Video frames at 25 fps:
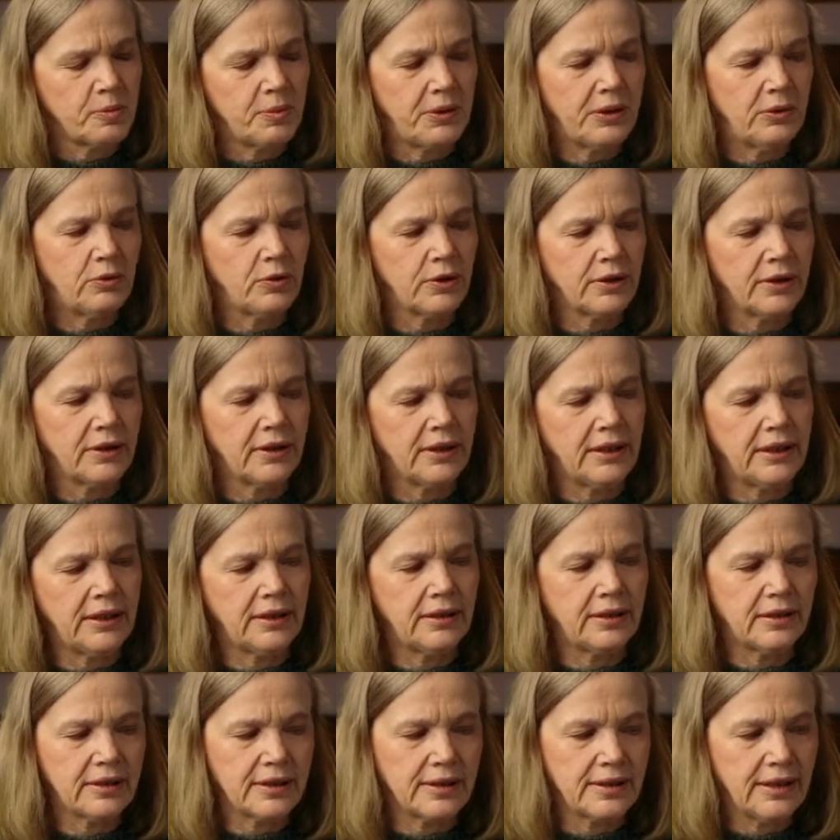been written there
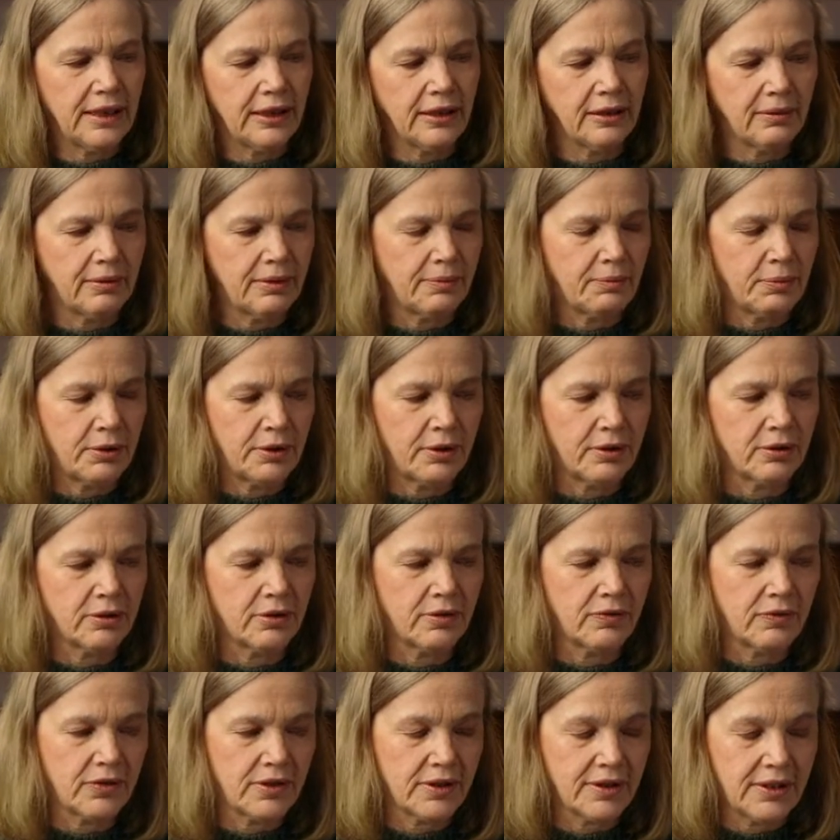in the second part
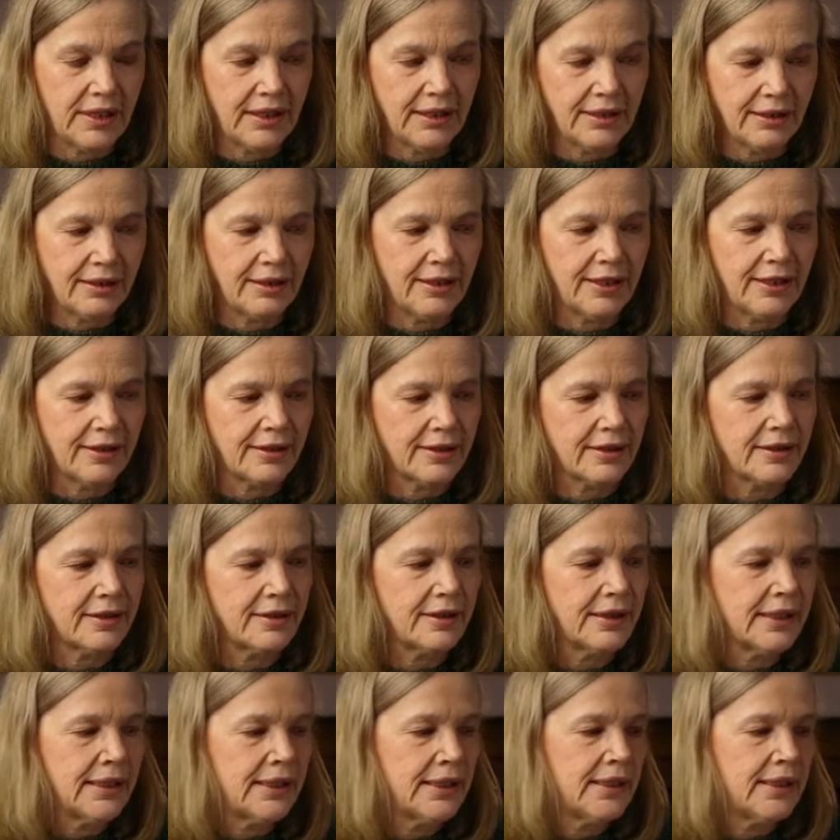of the second letter